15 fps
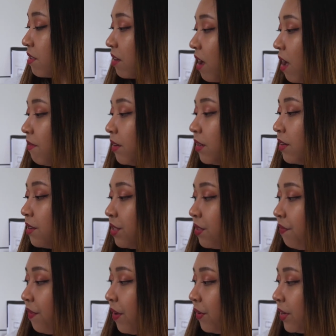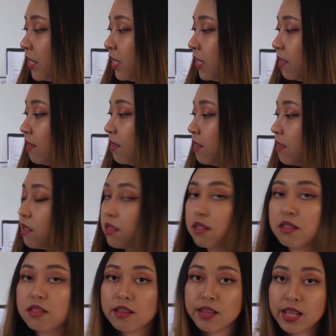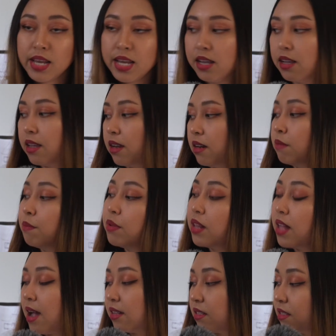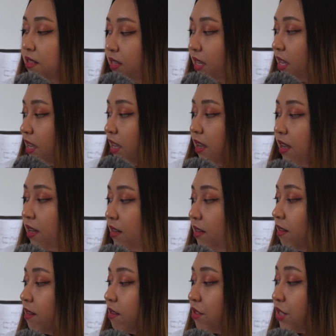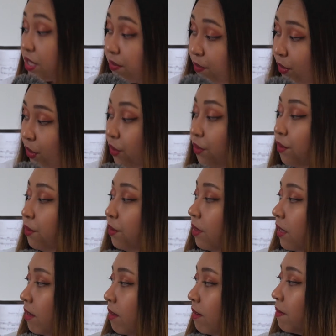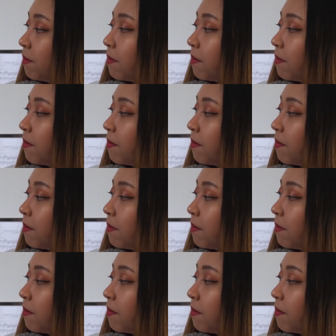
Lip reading: cover is very sleek and plasticky and smooth, and